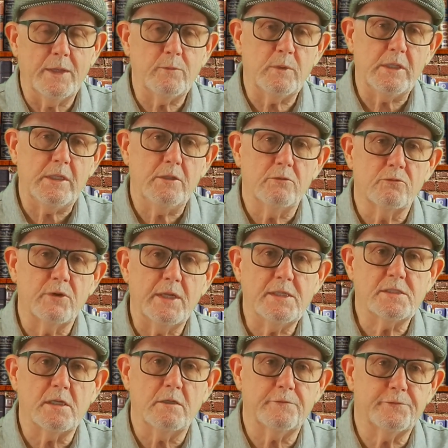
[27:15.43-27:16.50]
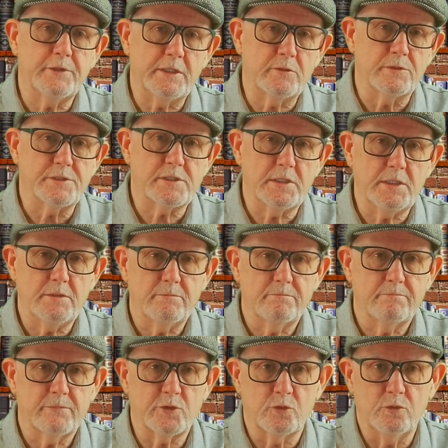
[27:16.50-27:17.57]
When we raise our frequency
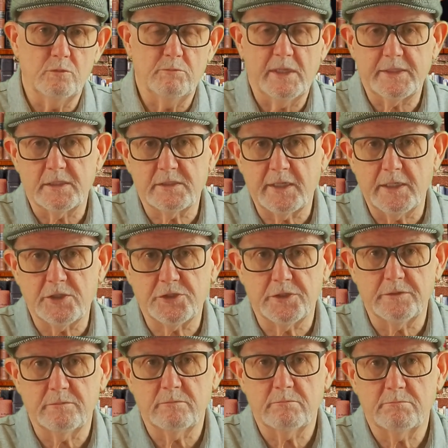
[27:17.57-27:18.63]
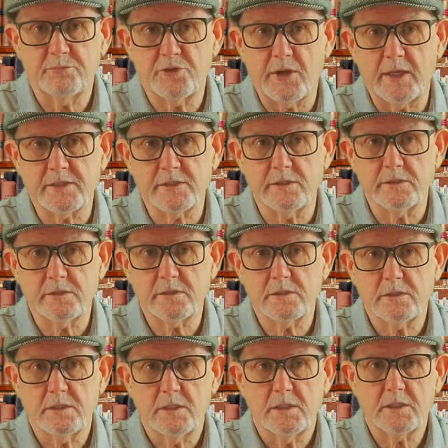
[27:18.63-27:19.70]
through meditation,
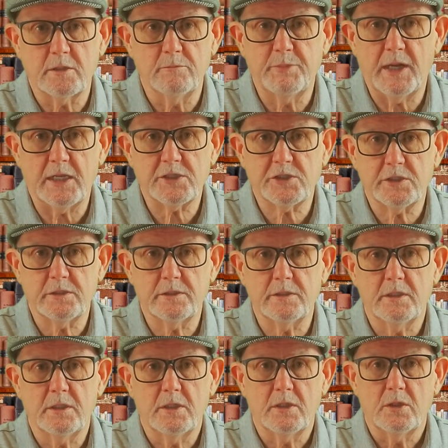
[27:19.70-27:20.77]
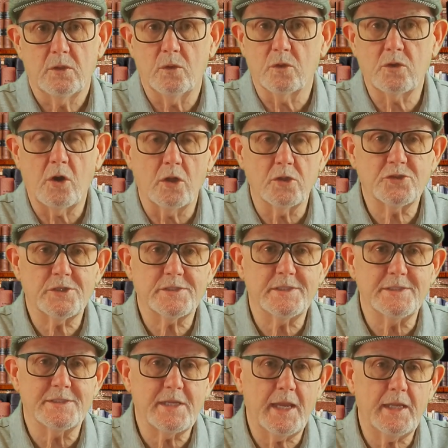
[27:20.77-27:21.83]
presence, compassion, or conscious
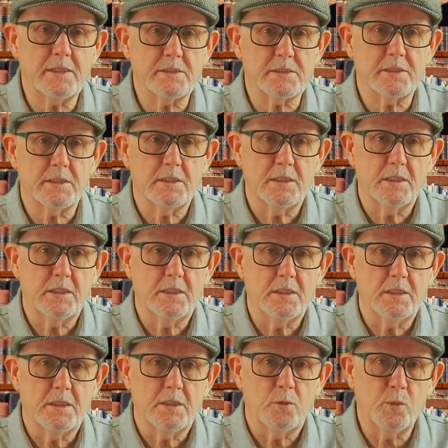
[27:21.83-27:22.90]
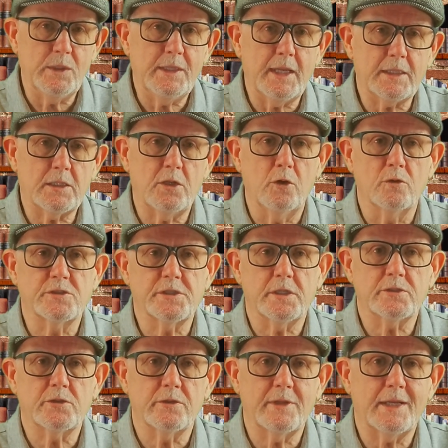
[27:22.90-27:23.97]
intent, we get
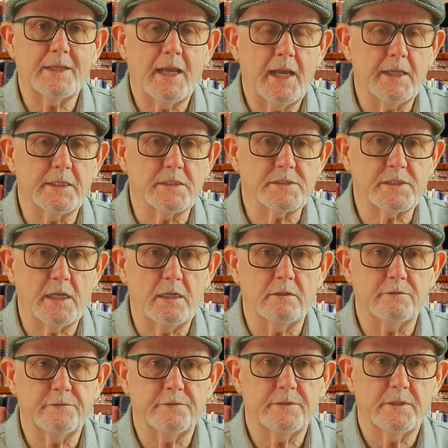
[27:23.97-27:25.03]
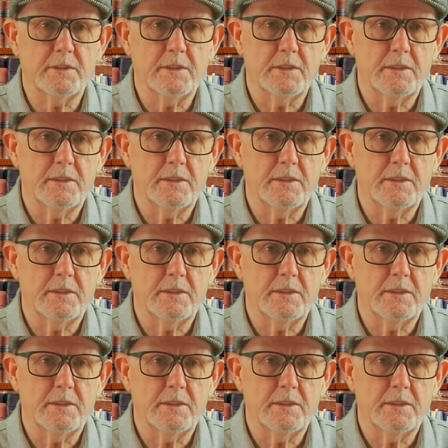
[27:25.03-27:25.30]
closer to that higher self.